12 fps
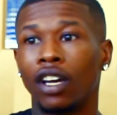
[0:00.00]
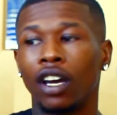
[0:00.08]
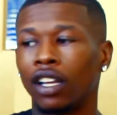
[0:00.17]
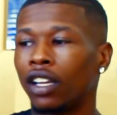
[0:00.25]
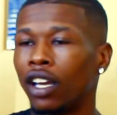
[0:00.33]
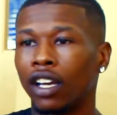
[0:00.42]

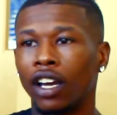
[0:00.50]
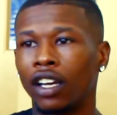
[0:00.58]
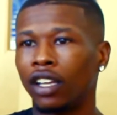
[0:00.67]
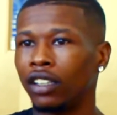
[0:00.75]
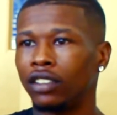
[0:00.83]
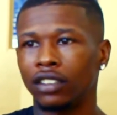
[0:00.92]
I like how
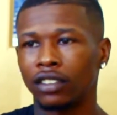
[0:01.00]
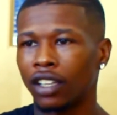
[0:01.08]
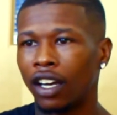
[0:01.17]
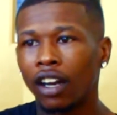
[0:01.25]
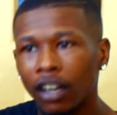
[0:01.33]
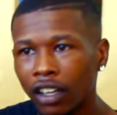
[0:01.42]
they just
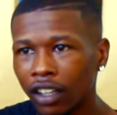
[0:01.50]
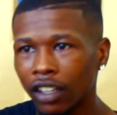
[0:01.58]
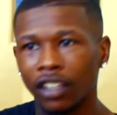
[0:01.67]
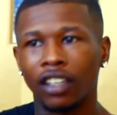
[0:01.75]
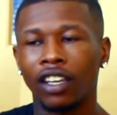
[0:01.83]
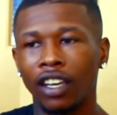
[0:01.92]
out here
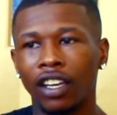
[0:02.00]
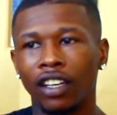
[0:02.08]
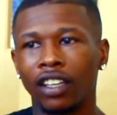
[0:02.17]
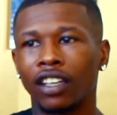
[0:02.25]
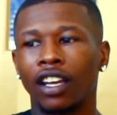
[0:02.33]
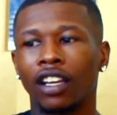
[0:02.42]
getting,
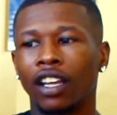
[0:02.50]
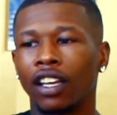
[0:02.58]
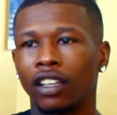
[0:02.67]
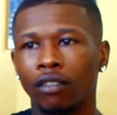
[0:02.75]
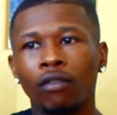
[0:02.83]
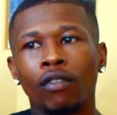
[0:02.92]
and I
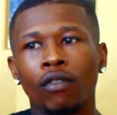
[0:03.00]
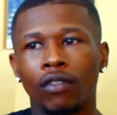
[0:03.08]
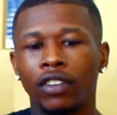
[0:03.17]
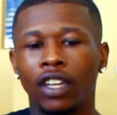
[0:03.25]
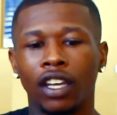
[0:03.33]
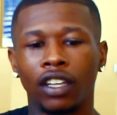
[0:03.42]
like
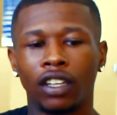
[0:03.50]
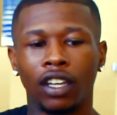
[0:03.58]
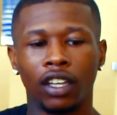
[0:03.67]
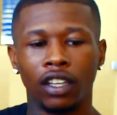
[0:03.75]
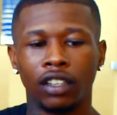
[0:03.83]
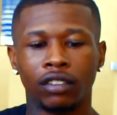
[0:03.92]
that
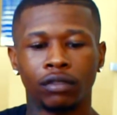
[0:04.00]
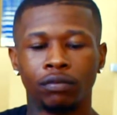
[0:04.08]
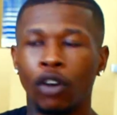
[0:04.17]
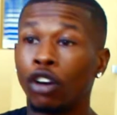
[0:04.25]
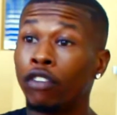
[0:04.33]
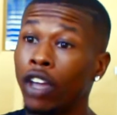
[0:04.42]
they
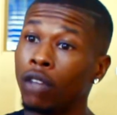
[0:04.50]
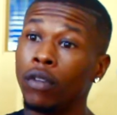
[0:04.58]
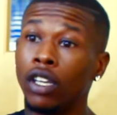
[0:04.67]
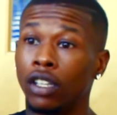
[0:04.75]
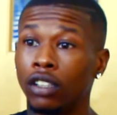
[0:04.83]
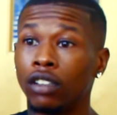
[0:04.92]
motivate
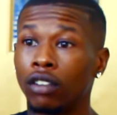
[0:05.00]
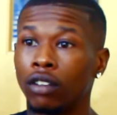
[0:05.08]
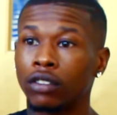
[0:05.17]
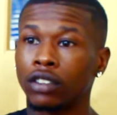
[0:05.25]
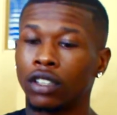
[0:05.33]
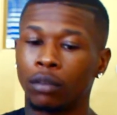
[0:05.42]
me. You know what
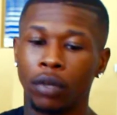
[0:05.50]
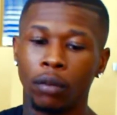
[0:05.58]
I'm saying?